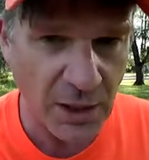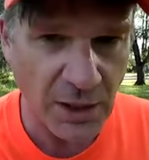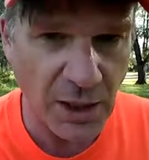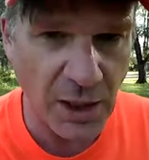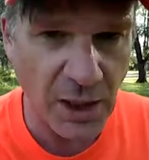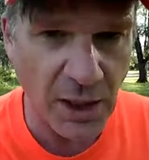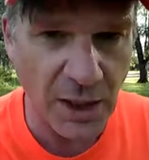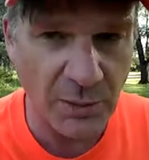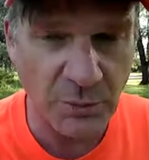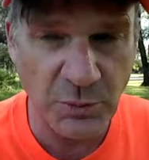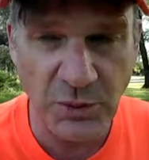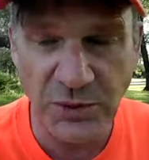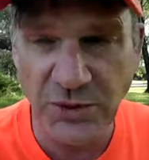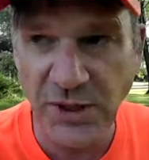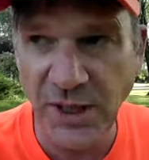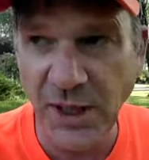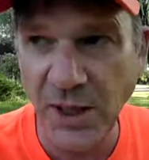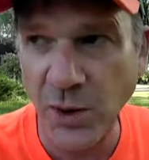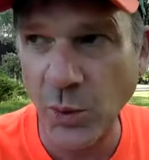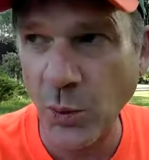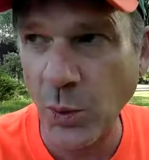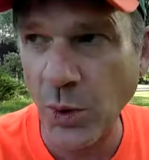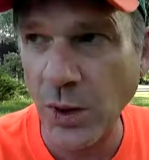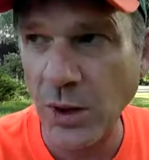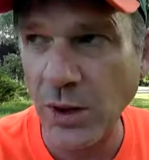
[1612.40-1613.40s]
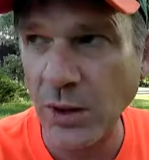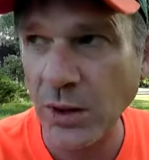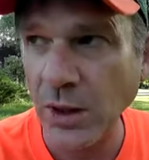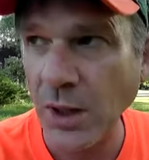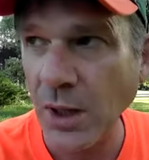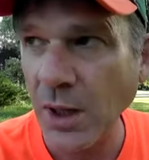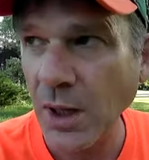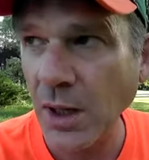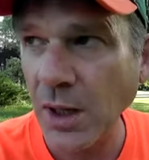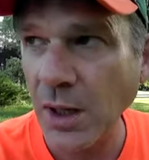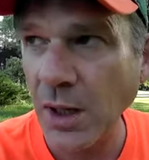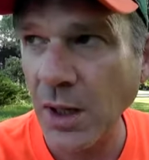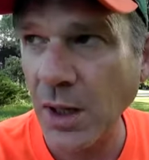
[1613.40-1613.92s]
Um, they were
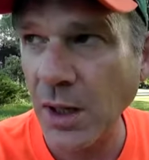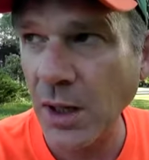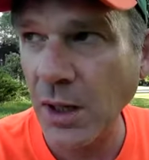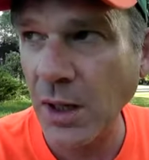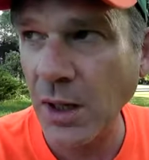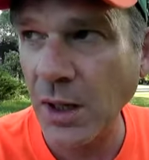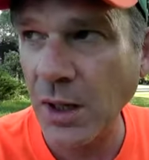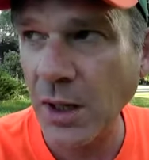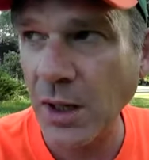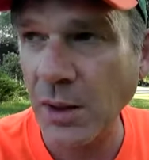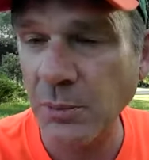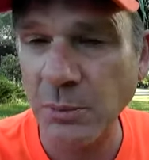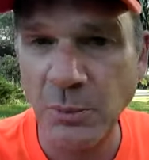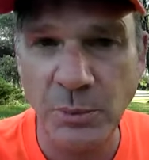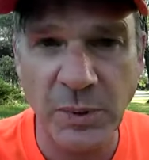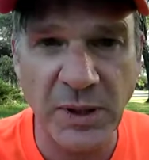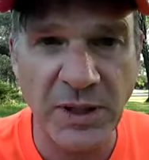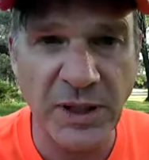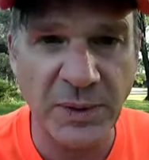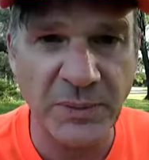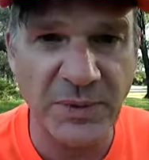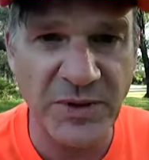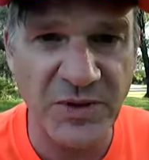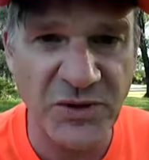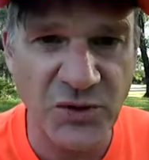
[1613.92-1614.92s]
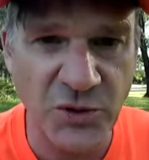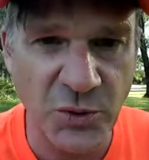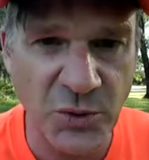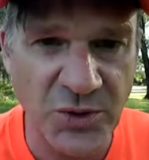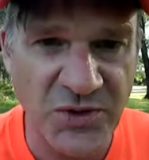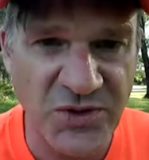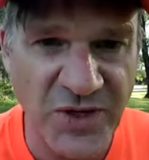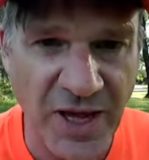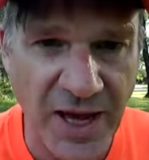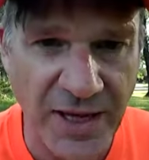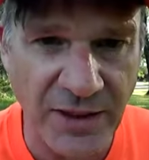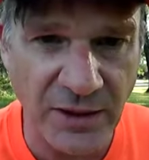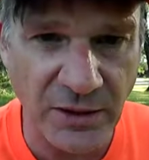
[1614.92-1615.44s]
uh, becoming
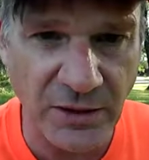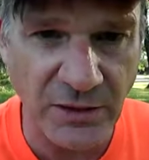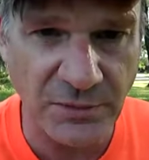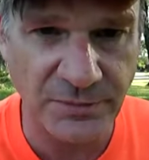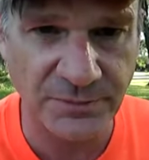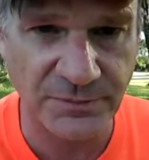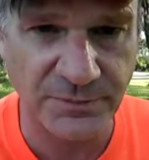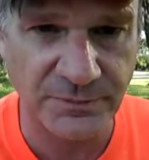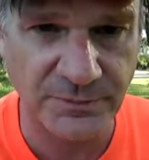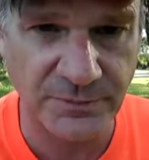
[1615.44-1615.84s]
suicidal.